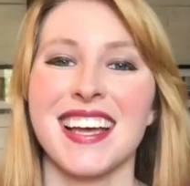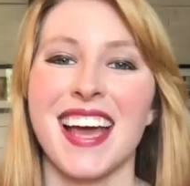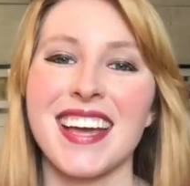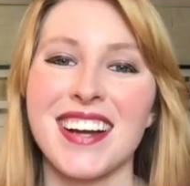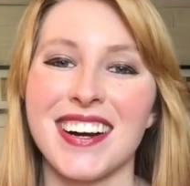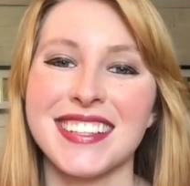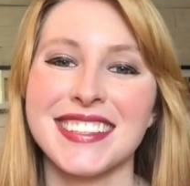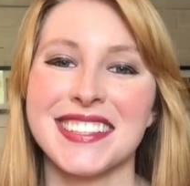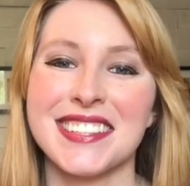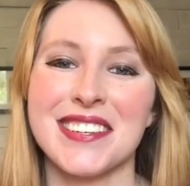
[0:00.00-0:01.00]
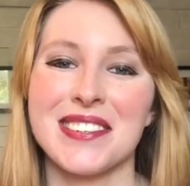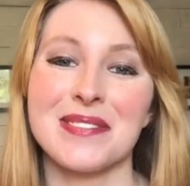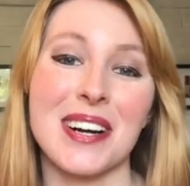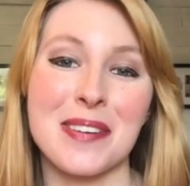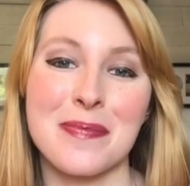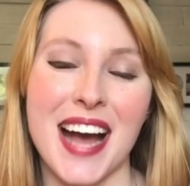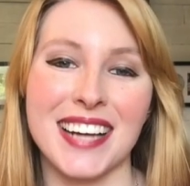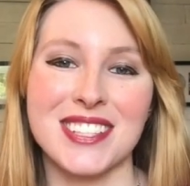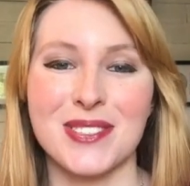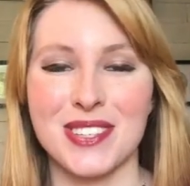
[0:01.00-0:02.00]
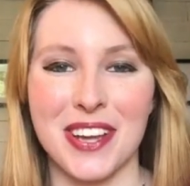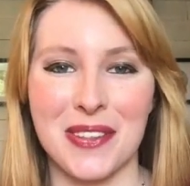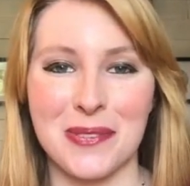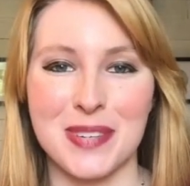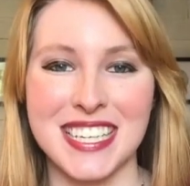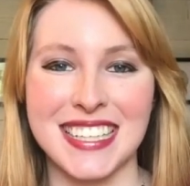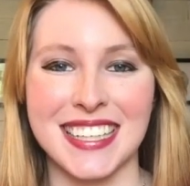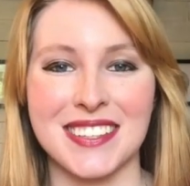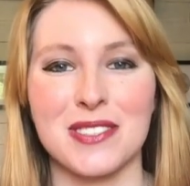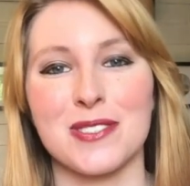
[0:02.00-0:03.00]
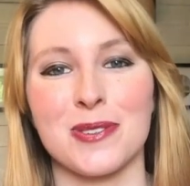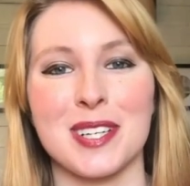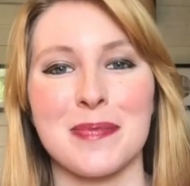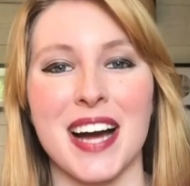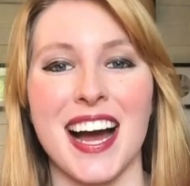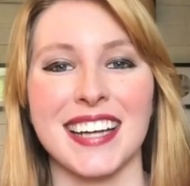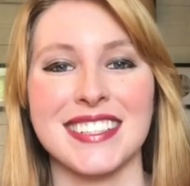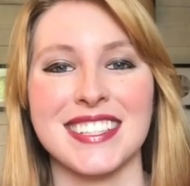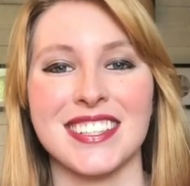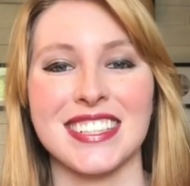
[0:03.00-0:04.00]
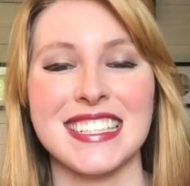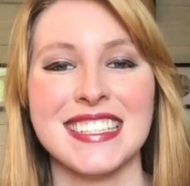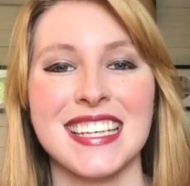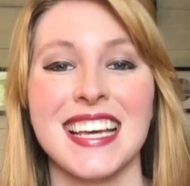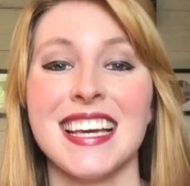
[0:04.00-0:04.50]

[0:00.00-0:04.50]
Hey y'all! Welcome back to another week in the Story Behind series.